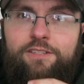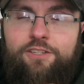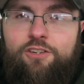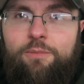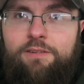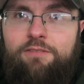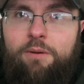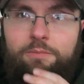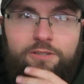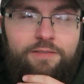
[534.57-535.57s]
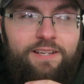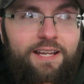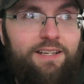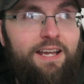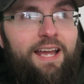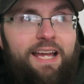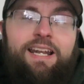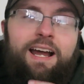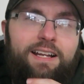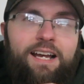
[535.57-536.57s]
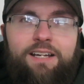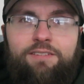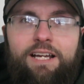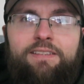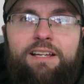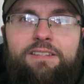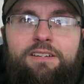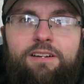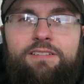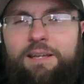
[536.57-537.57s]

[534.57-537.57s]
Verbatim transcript: as a human from observing it, and I, I kind of like that theory.